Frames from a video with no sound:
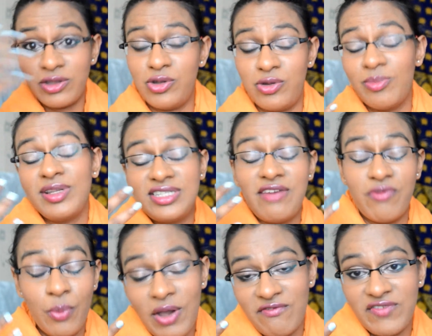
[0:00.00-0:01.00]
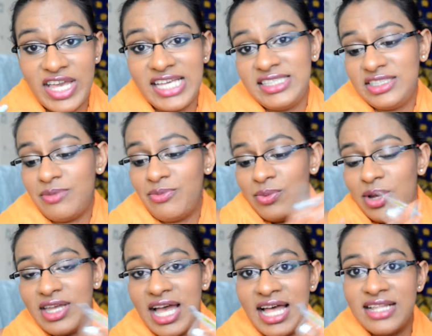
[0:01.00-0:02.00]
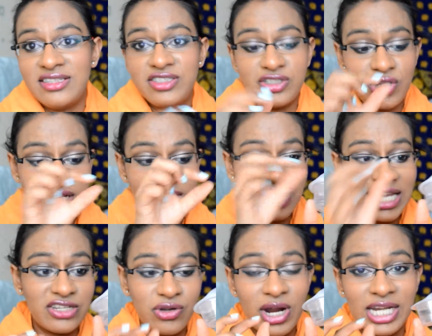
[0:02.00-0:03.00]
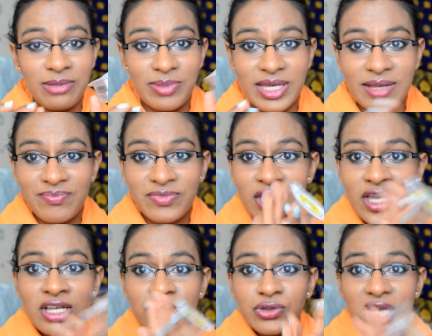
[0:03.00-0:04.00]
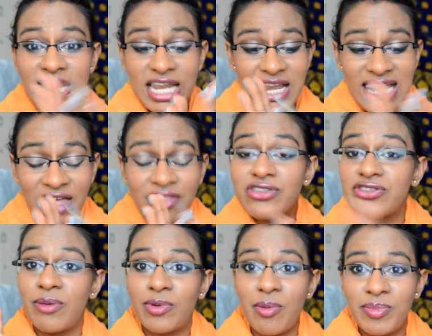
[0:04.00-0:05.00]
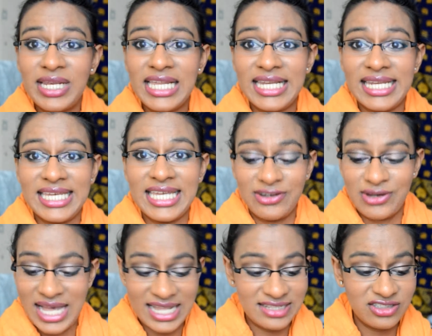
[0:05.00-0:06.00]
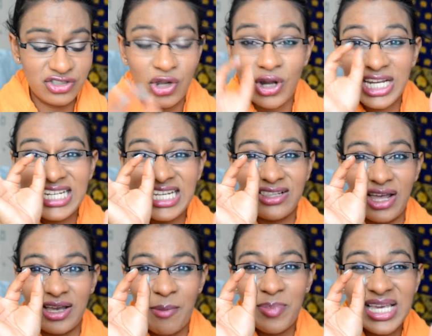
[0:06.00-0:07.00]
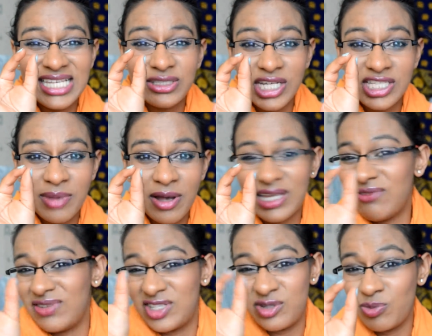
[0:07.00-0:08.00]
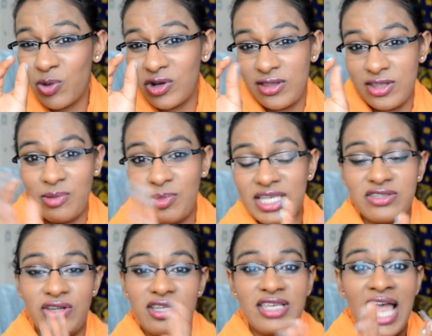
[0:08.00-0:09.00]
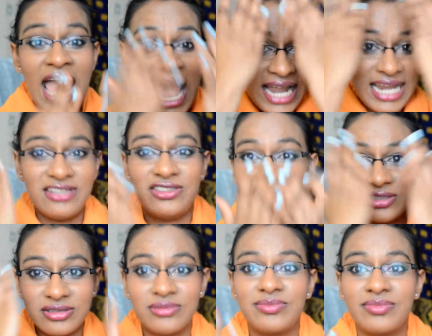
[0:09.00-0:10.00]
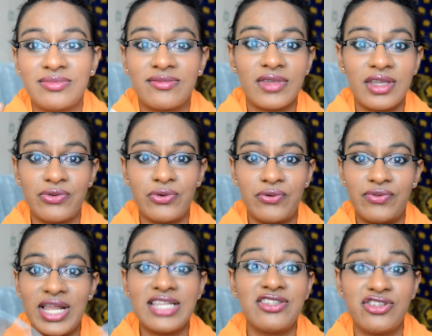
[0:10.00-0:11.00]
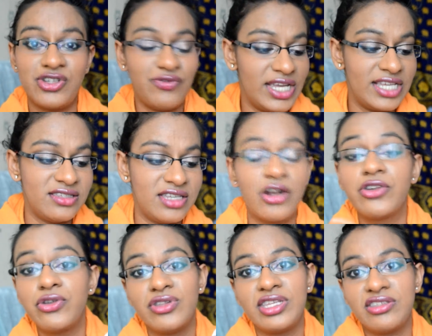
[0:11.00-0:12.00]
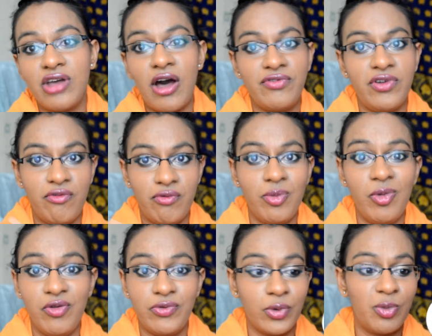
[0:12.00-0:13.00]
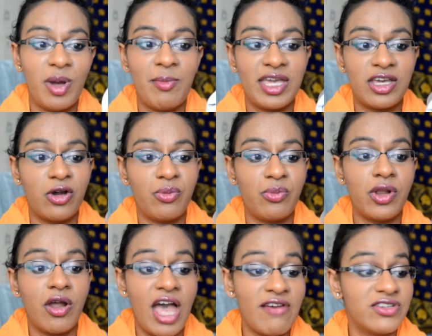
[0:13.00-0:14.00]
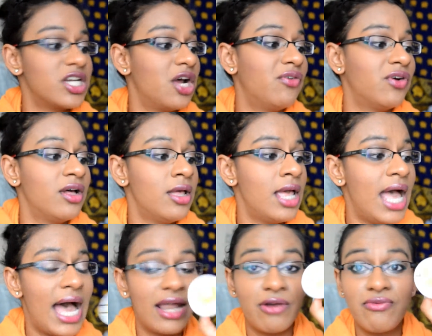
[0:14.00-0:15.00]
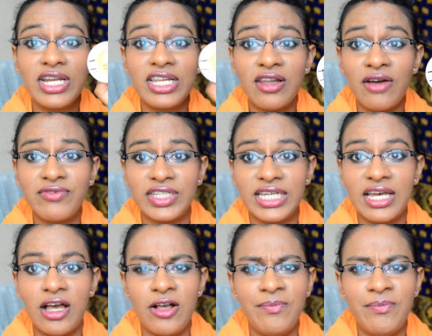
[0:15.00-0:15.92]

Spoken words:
you're meant to have a wet face, wet your hands, take a tiny bit, and it lathers up completely in your hands. You only need like a pea-size amount, even smaller than a pea size, and it just sort of cleanses your face. And I do this after I've removed all my makeup when I have a shower, and I really loved it.